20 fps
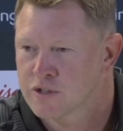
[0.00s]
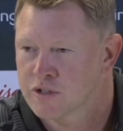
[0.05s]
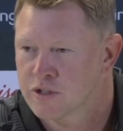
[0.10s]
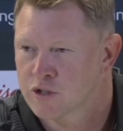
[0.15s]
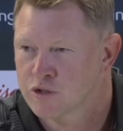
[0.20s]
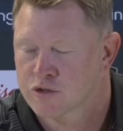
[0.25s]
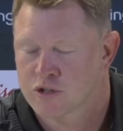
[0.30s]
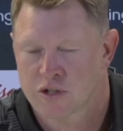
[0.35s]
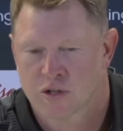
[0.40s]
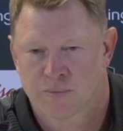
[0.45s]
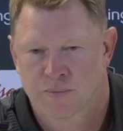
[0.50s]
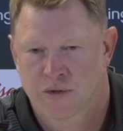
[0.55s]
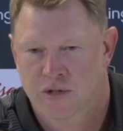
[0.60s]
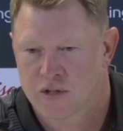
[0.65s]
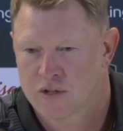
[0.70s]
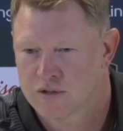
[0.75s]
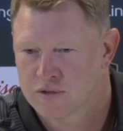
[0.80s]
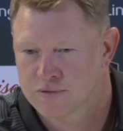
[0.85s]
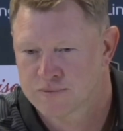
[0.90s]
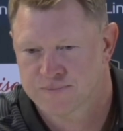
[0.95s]
and there's going to
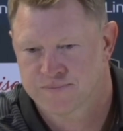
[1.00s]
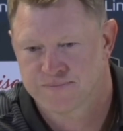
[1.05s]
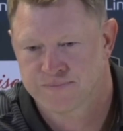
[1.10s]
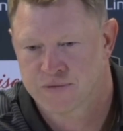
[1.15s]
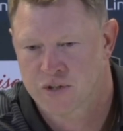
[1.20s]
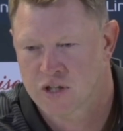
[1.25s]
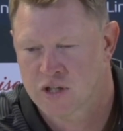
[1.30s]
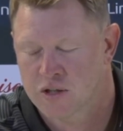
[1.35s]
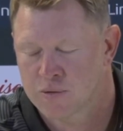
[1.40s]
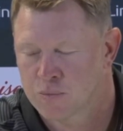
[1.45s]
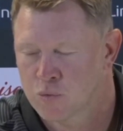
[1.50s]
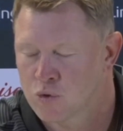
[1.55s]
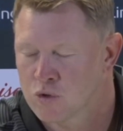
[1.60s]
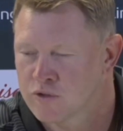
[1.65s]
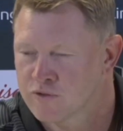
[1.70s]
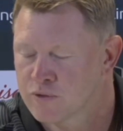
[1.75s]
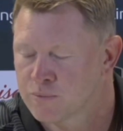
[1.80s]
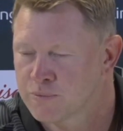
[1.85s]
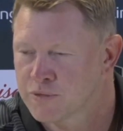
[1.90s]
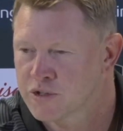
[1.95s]
be nine more
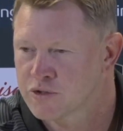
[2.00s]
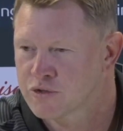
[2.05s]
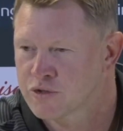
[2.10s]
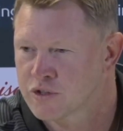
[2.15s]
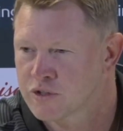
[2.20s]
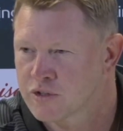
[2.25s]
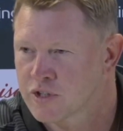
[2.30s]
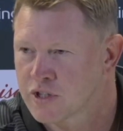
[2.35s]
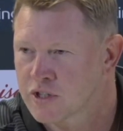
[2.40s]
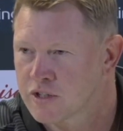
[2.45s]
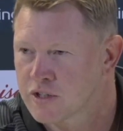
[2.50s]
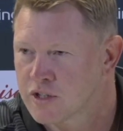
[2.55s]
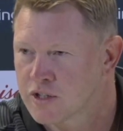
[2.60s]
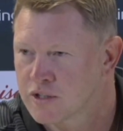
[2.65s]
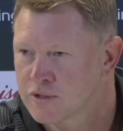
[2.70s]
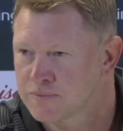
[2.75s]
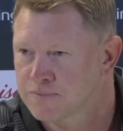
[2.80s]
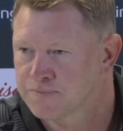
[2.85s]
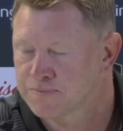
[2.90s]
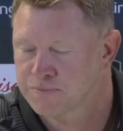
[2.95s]
of them this year like
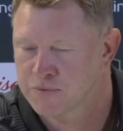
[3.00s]
that,